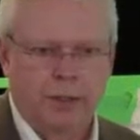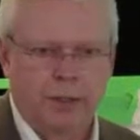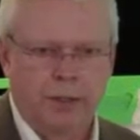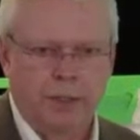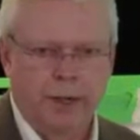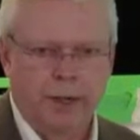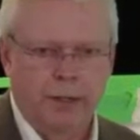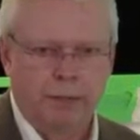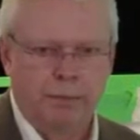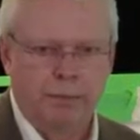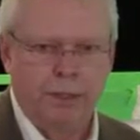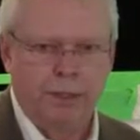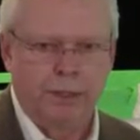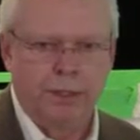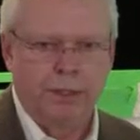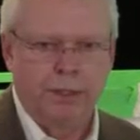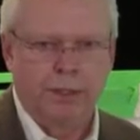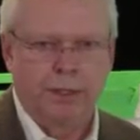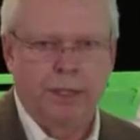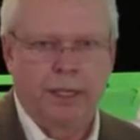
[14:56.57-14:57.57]
to start a
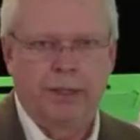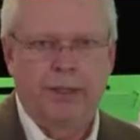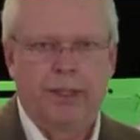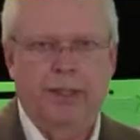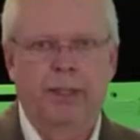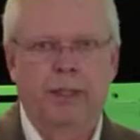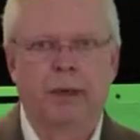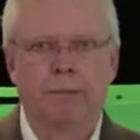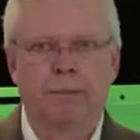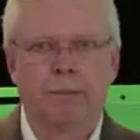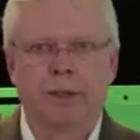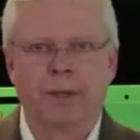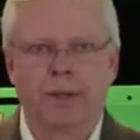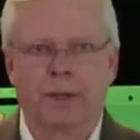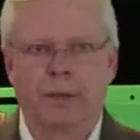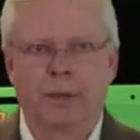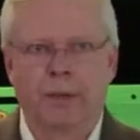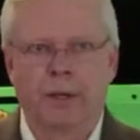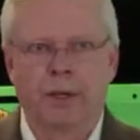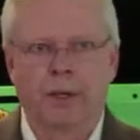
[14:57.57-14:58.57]
business and the company
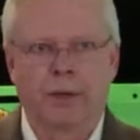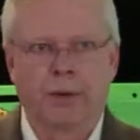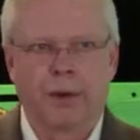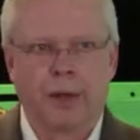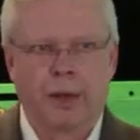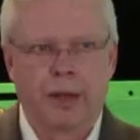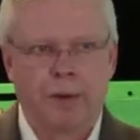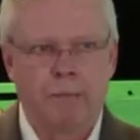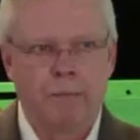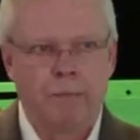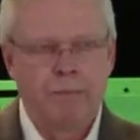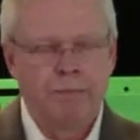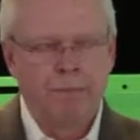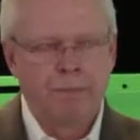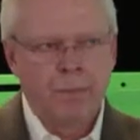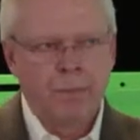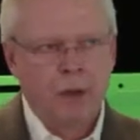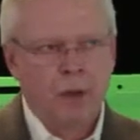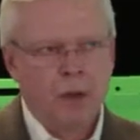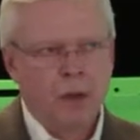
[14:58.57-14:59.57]
that we create,
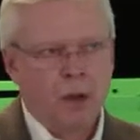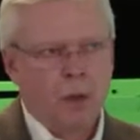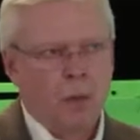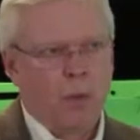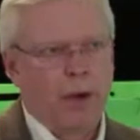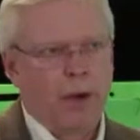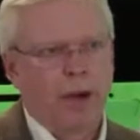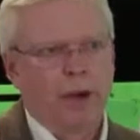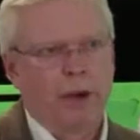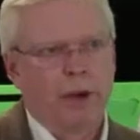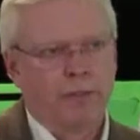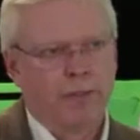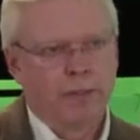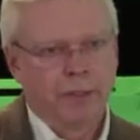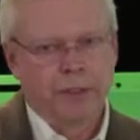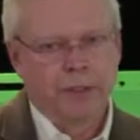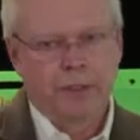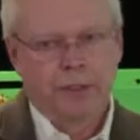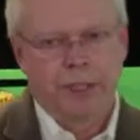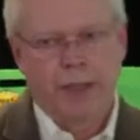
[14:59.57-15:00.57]
what I
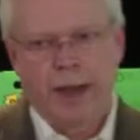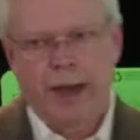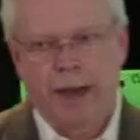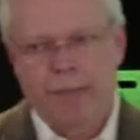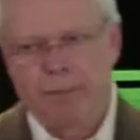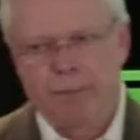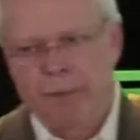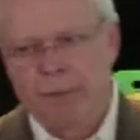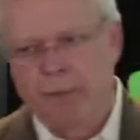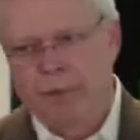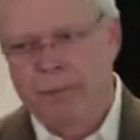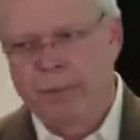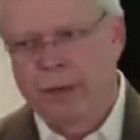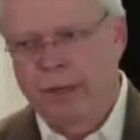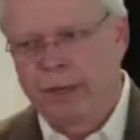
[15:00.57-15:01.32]
often see happen with